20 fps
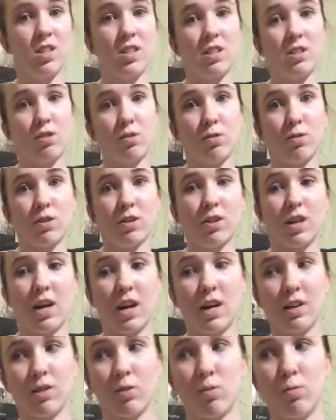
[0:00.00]
It's
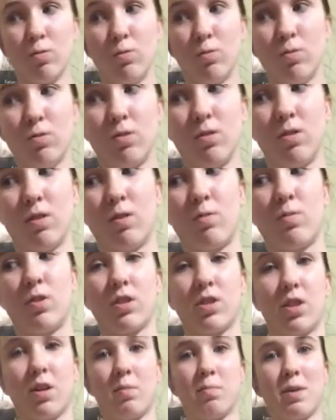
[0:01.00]
kind of cool. I
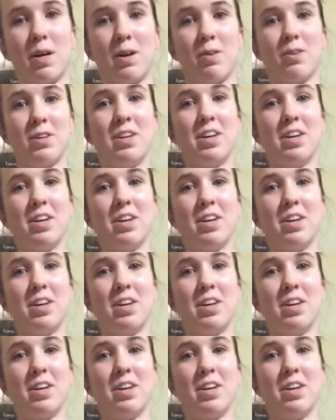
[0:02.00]
want that power